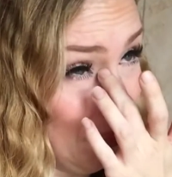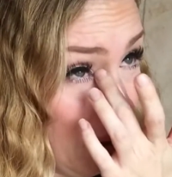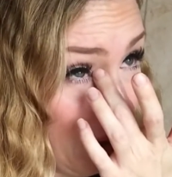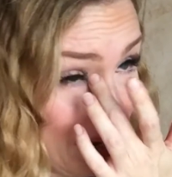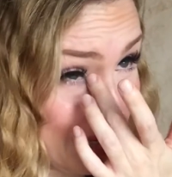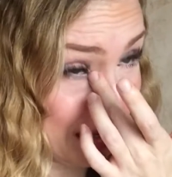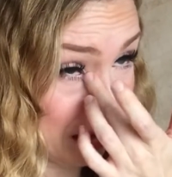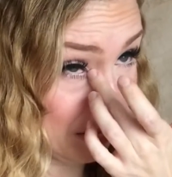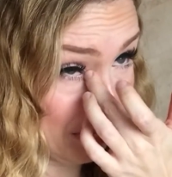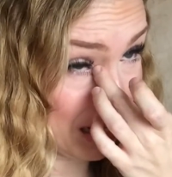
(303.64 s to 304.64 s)
pints
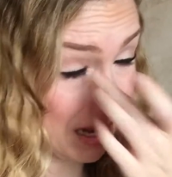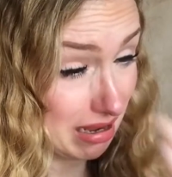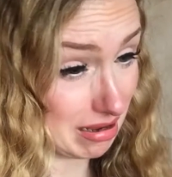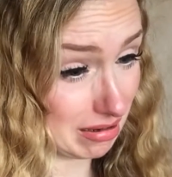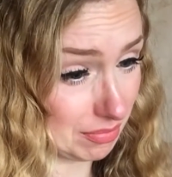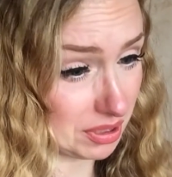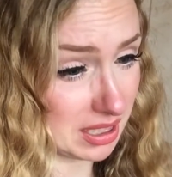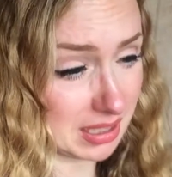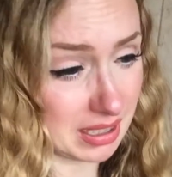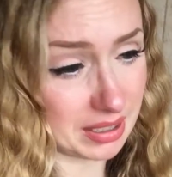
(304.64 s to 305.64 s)
at the minute, and I'm
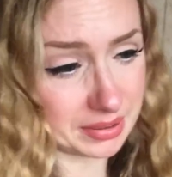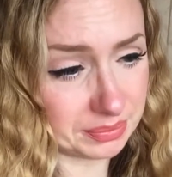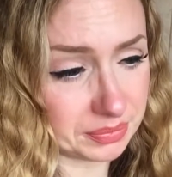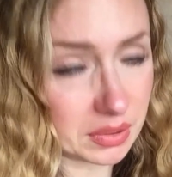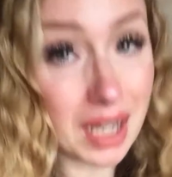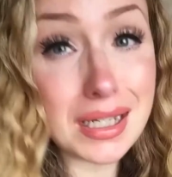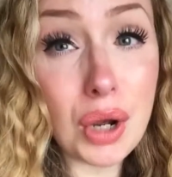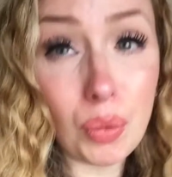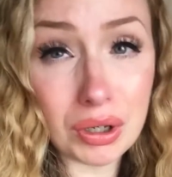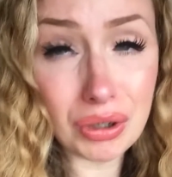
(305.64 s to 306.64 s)
just gonna, I
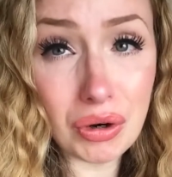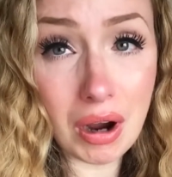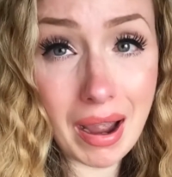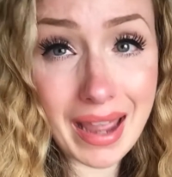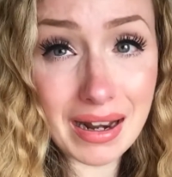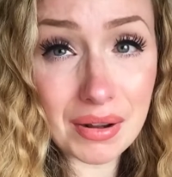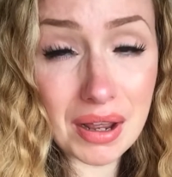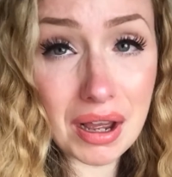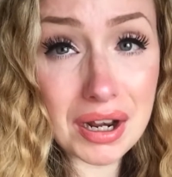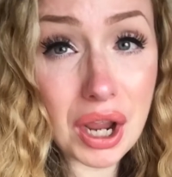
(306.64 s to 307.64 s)
don't want to cry, and
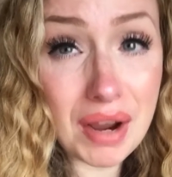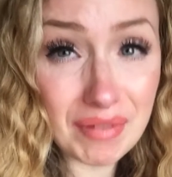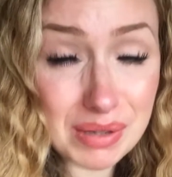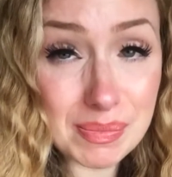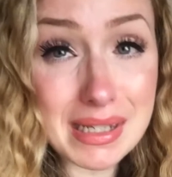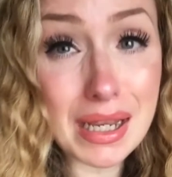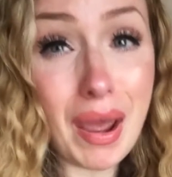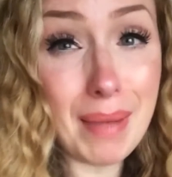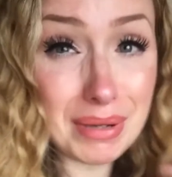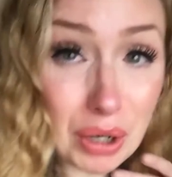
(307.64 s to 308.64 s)
I, I know everyone's been so
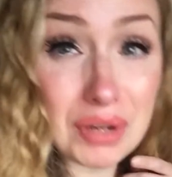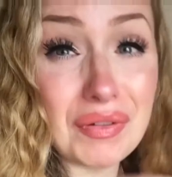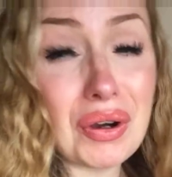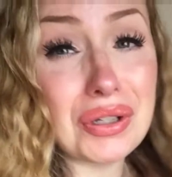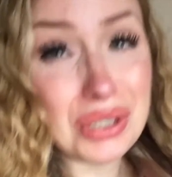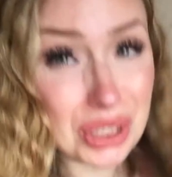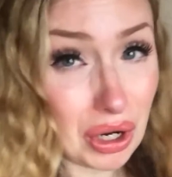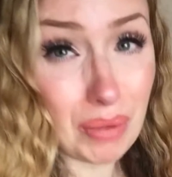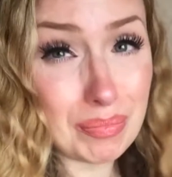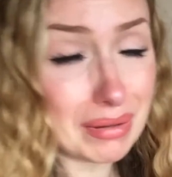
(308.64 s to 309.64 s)
happy, oh we've got a new
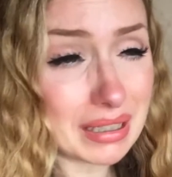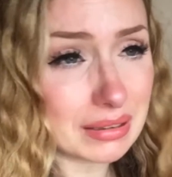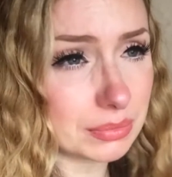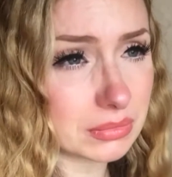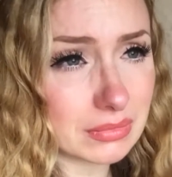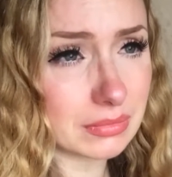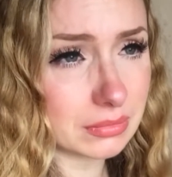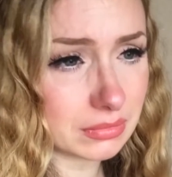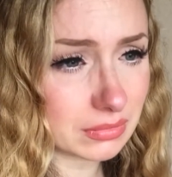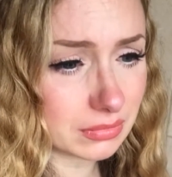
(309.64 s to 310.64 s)
job, but
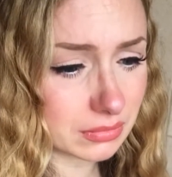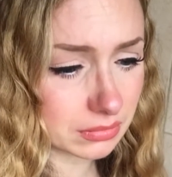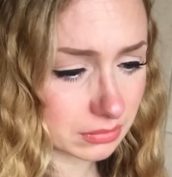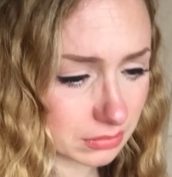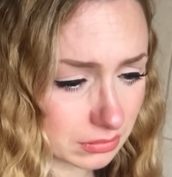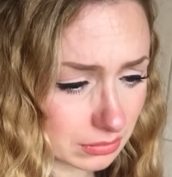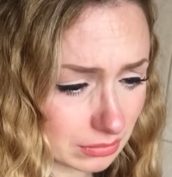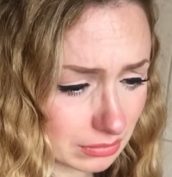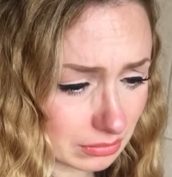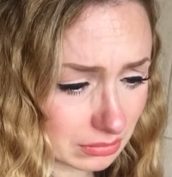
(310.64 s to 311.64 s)

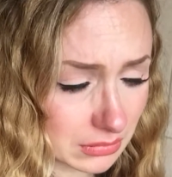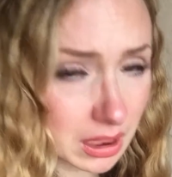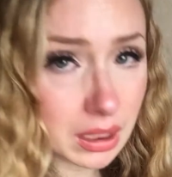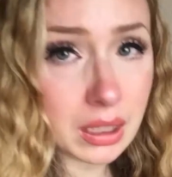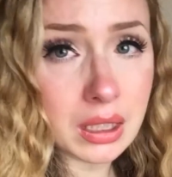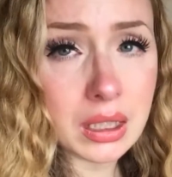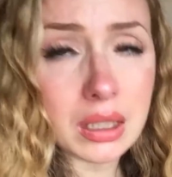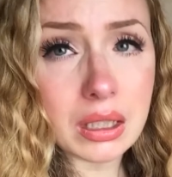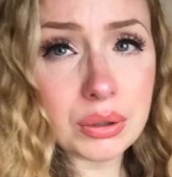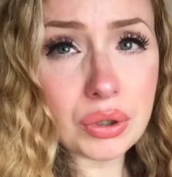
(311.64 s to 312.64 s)

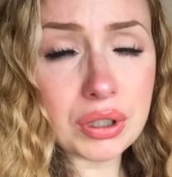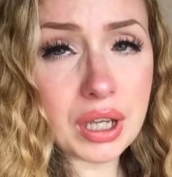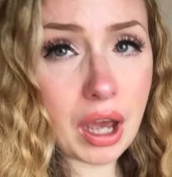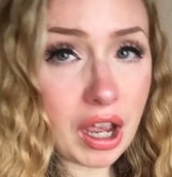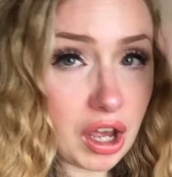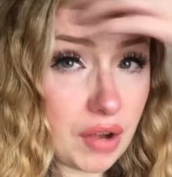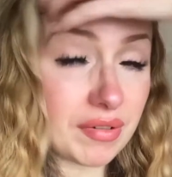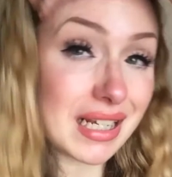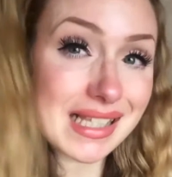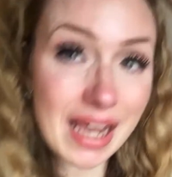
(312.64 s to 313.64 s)
I'm not gonna go, I can't
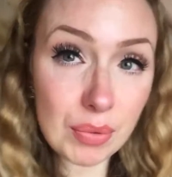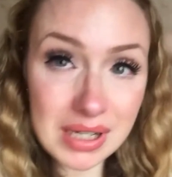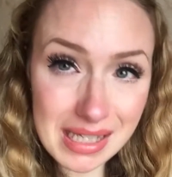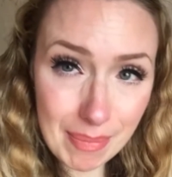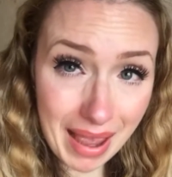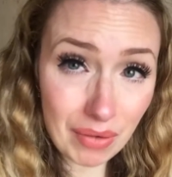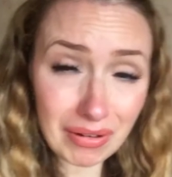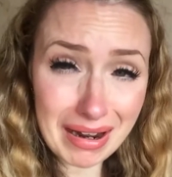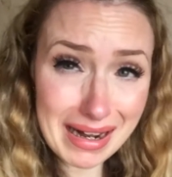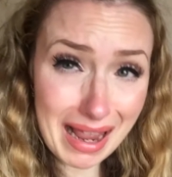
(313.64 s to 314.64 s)
really say what it's about
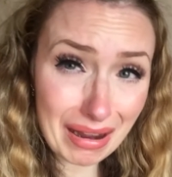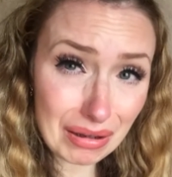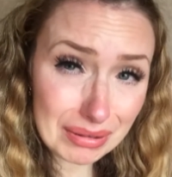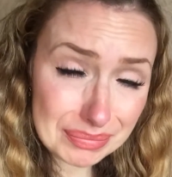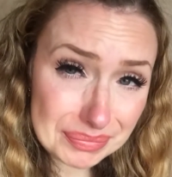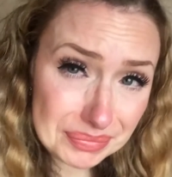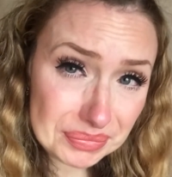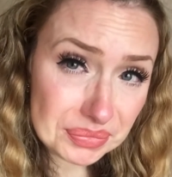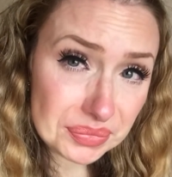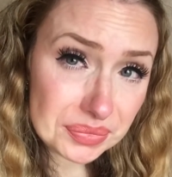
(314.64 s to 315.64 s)
right now.
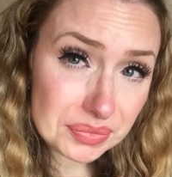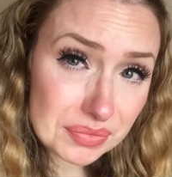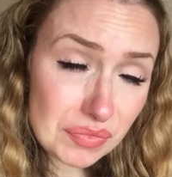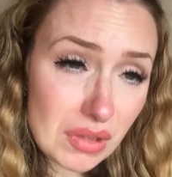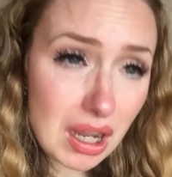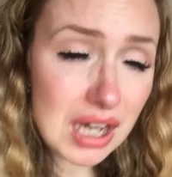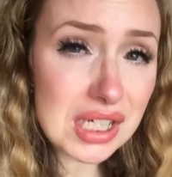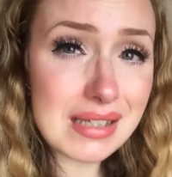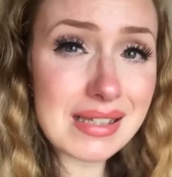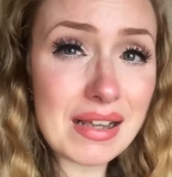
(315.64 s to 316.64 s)
I
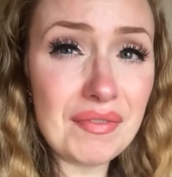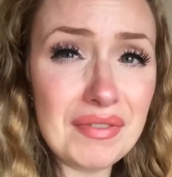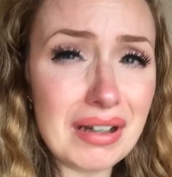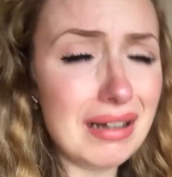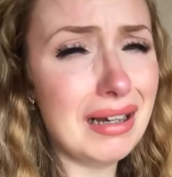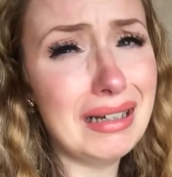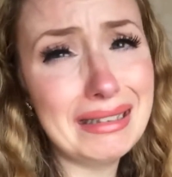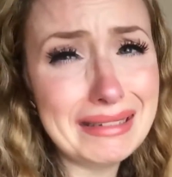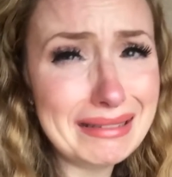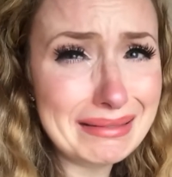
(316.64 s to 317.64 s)
just, there's something, oh, I
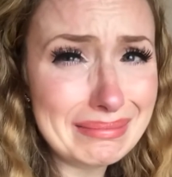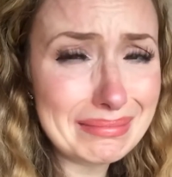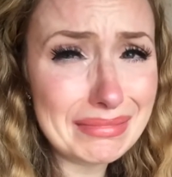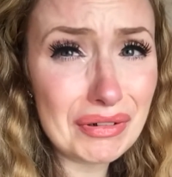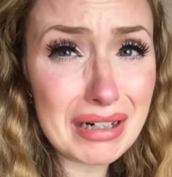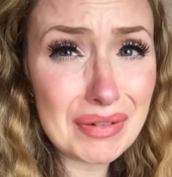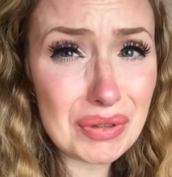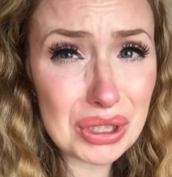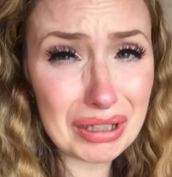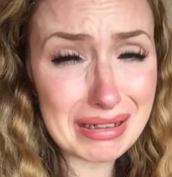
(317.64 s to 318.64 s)
really
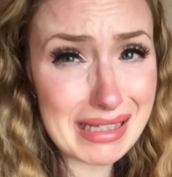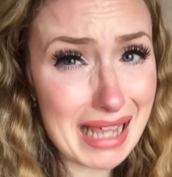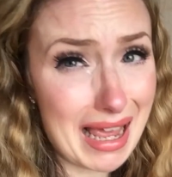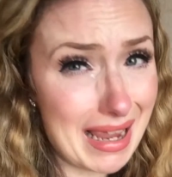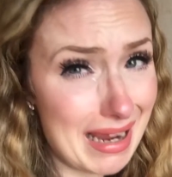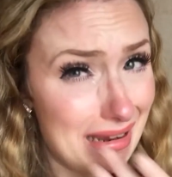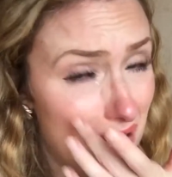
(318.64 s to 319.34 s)
wish I could say.